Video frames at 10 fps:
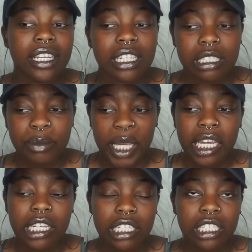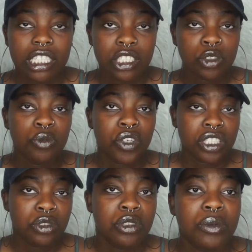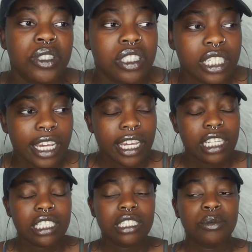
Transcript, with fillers: and expand into more YouTubers and